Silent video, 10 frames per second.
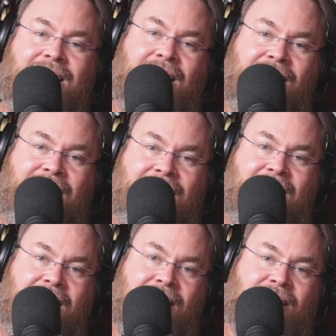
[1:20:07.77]

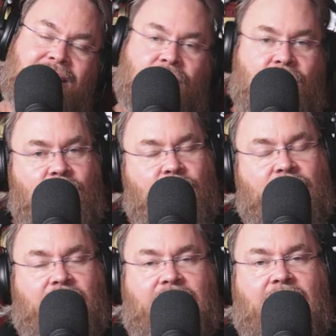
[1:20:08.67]
Again,
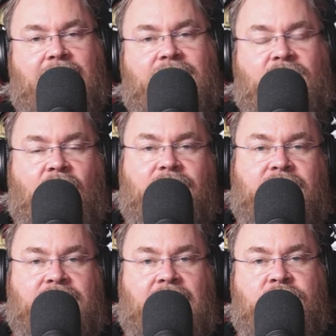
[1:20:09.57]
Northland Artist
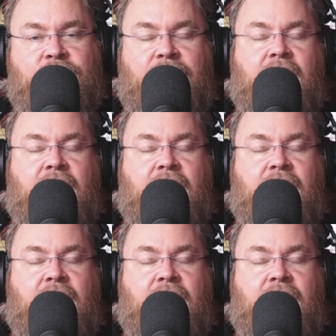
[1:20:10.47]
Conversation.